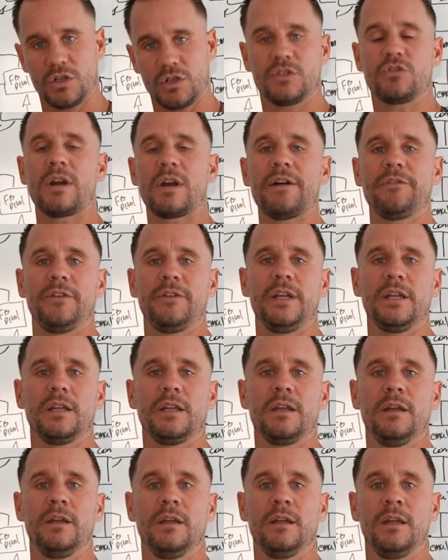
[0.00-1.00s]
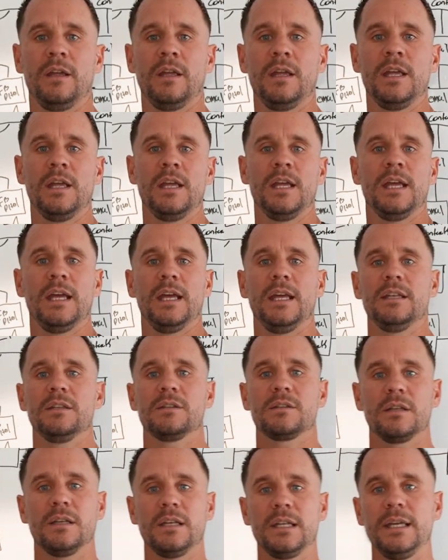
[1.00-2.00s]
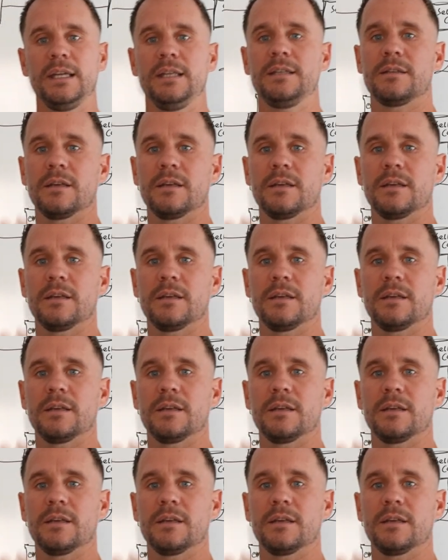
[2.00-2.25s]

traffic into leads